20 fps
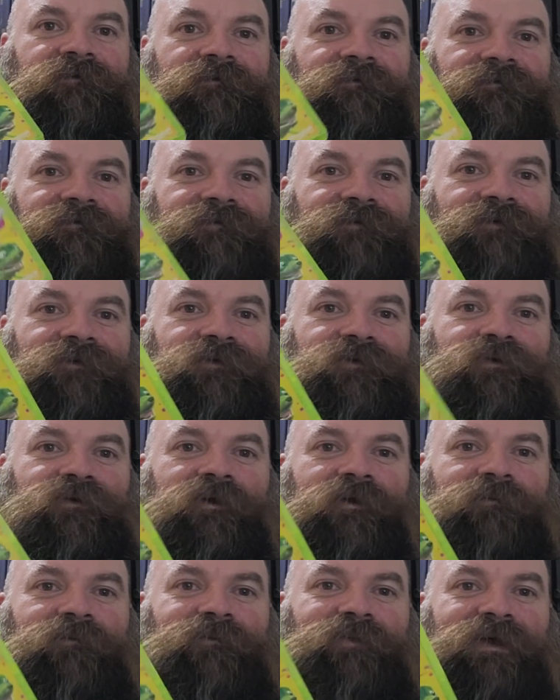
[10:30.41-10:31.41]
so that you
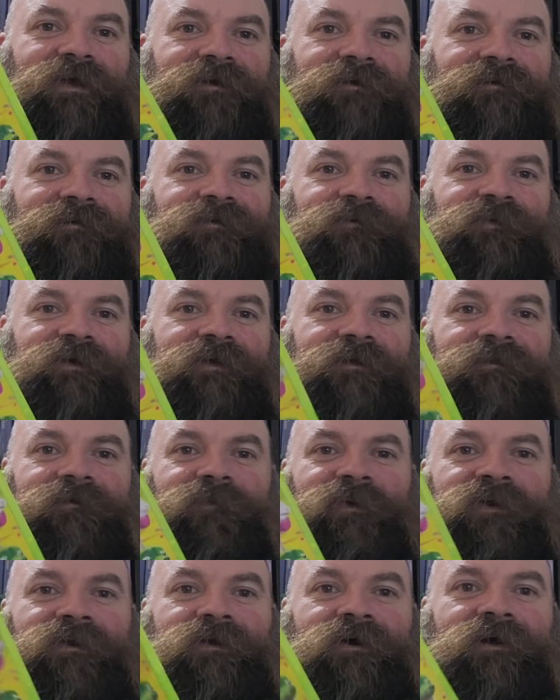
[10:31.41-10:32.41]
get picked to be the
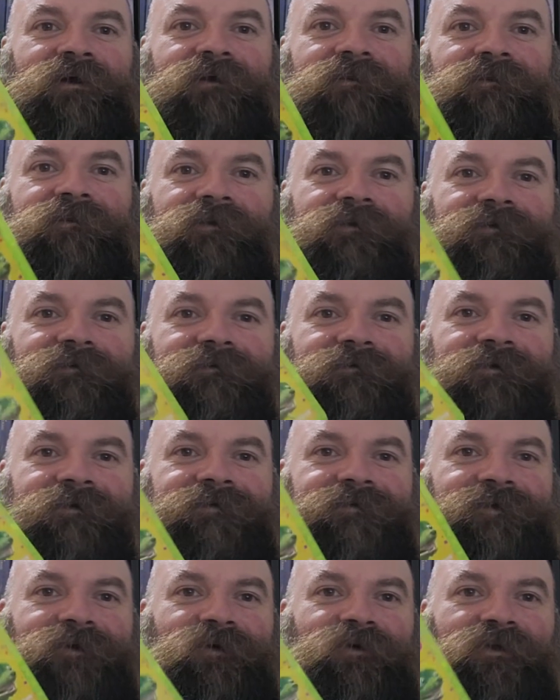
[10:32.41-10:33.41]
pinata that gets
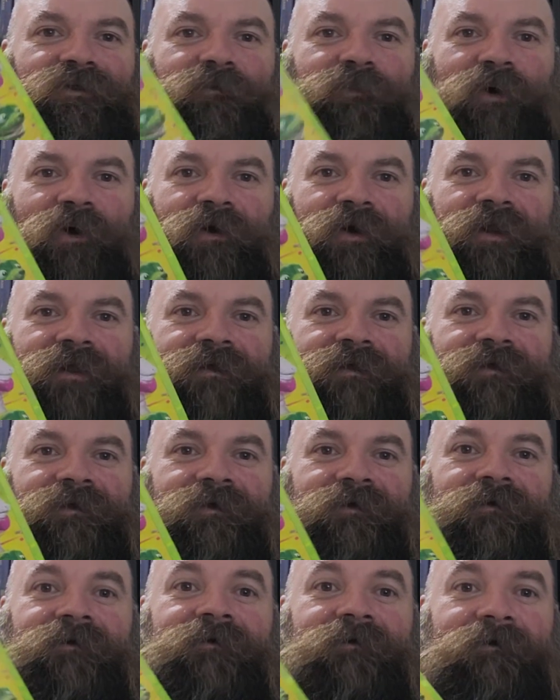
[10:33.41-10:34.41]
to go to the party.
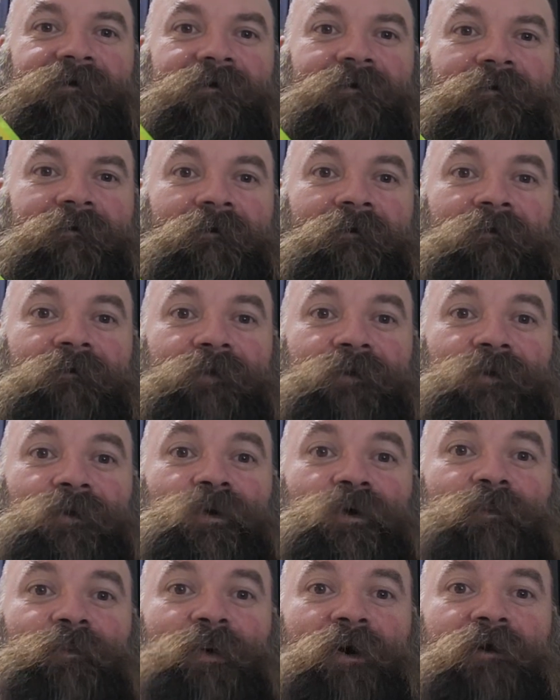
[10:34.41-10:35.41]
Are you
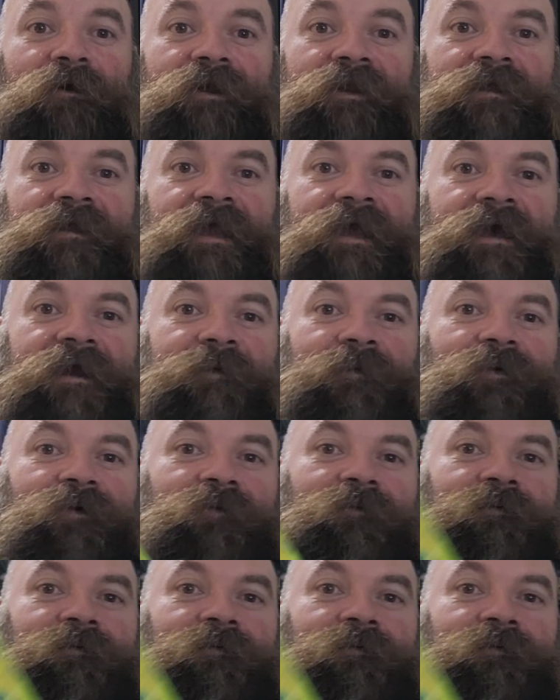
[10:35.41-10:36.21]
a party animal?